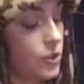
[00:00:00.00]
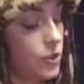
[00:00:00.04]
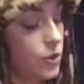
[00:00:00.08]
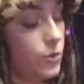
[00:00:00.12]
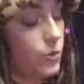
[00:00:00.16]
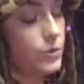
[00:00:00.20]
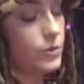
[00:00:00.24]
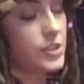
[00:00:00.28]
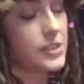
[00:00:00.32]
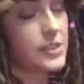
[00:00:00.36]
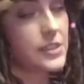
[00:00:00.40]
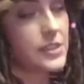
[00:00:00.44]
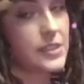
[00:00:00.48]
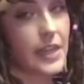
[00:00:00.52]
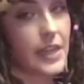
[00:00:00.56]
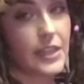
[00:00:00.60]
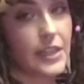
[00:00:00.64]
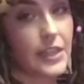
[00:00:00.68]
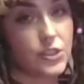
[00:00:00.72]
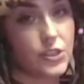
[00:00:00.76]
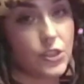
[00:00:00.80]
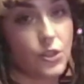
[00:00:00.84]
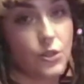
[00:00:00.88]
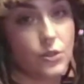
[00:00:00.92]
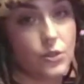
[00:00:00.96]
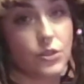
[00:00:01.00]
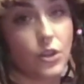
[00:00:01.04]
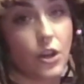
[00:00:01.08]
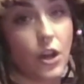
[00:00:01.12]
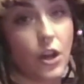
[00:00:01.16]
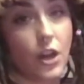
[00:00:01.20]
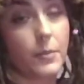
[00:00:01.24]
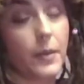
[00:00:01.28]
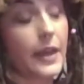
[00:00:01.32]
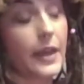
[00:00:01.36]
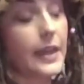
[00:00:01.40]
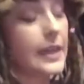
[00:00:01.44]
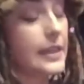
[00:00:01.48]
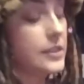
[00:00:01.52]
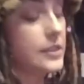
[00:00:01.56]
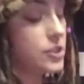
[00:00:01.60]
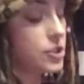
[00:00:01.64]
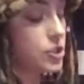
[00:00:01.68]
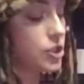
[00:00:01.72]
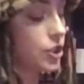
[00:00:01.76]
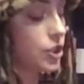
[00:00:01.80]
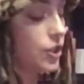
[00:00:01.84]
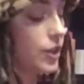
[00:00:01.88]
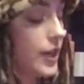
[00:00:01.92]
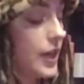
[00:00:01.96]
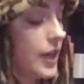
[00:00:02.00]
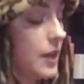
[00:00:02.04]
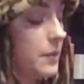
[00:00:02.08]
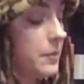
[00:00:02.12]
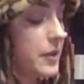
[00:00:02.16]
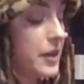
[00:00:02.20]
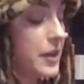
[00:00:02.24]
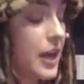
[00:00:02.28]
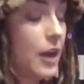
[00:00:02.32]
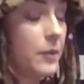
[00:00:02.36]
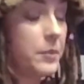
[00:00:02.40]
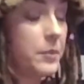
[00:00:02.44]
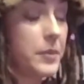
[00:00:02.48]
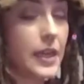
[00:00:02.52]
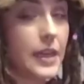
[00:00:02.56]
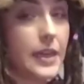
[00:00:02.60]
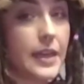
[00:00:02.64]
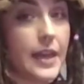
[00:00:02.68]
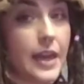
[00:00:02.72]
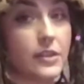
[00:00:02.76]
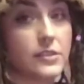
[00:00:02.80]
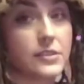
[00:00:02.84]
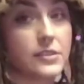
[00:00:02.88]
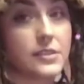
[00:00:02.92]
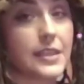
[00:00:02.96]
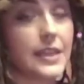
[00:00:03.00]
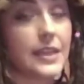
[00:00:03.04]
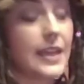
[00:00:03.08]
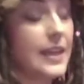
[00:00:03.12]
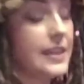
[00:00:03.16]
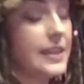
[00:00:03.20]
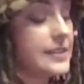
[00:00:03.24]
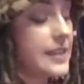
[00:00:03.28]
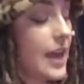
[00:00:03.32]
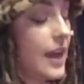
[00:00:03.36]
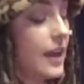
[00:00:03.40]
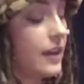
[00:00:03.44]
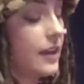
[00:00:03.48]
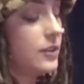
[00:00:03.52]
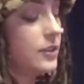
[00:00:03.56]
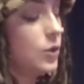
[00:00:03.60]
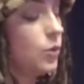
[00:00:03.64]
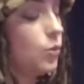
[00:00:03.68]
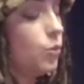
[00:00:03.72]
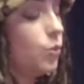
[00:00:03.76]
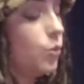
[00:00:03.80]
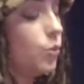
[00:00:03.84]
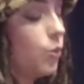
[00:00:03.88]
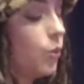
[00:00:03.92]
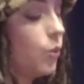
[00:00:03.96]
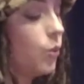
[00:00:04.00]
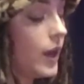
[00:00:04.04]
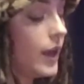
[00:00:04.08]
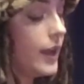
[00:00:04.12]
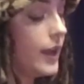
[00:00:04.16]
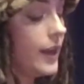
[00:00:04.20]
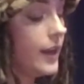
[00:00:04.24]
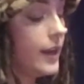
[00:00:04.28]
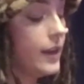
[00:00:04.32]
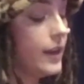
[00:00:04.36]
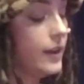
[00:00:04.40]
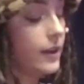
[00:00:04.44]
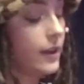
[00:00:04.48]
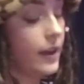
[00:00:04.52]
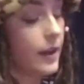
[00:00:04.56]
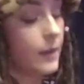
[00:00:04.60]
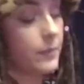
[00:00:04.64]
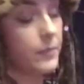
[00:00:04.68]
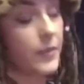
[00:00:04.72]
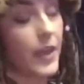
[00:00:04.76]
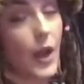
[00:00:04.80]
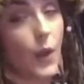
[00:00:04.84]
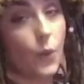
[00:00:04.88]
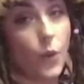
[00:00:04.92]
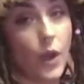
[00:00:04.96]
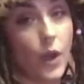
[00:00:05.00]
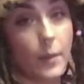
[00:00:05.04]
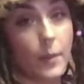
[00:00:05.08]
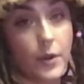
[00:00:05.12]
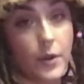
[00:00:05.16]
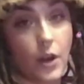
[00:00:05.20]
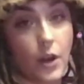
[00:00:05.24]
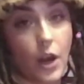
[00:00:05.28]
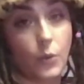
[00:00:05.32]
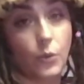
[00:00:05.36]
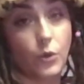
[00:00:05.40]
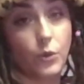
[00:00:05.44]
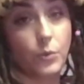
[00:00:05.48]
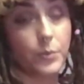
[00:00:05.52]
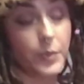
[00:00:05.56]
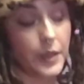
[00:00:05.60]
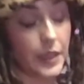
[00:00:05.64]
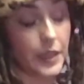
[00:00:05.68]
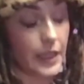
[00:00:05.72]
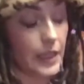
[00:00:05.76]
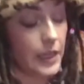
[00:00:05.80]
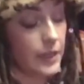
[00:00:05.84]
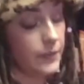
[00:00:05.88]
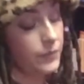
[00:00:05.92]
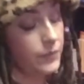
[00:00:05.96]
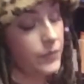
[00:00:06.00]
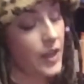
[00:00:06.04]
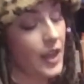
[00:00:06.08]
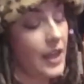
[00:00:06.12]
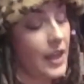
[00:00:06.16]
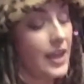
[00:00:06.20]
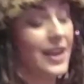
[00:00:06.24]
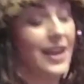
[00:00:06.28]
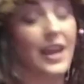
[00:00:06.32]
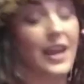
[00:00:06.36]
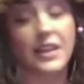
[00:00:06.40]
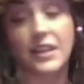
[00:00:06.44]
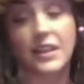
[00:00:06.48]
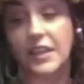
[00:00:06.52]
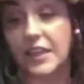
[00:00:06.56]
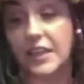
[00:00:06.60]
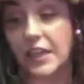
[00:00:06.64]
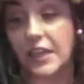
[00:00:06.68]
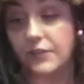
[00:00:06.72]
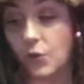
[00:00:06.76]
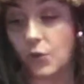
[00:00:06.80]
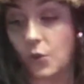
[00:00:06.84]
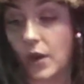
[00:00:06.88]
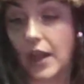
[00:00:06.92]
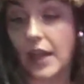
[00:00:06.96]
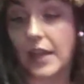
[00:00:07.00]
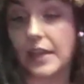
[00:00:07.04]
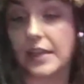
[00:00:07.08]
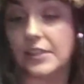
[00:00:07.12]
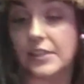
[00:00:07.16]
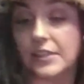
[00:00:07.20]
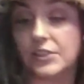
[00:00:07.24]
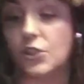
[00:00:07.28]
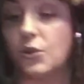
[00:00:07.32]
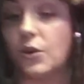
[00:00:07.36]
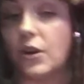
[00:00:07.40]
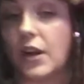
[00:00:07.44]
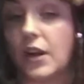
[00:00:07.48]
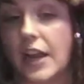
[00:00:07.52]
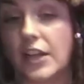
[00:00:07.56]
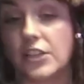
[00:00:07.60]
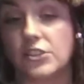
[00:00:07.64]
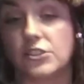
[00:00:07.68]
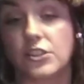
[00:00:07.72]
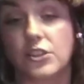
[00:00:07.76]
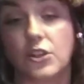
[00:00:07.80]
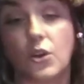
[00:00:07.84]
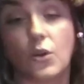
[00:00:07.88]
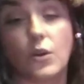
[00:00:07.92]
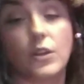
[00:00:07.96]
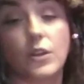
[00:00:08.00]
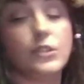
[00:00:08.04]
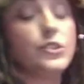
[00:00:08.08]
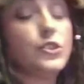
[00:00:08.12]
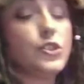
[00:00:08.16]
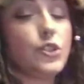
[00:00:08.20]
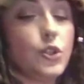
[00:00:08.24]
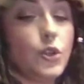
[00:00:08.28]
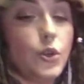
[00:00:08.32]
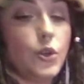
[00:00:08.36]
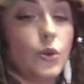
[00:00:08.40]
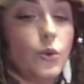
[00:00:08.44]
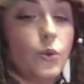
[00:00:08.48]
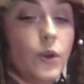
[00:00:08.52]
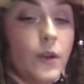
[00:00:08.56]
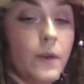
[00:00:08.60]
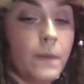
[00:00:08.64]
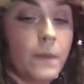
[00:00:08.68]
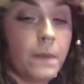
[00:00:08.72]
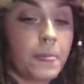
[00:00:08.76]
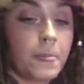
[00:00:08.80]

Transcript: so just stay tuned on my Instagram and I'll be announcing exactly when that webinar will be. And the giveaway is you are actually going to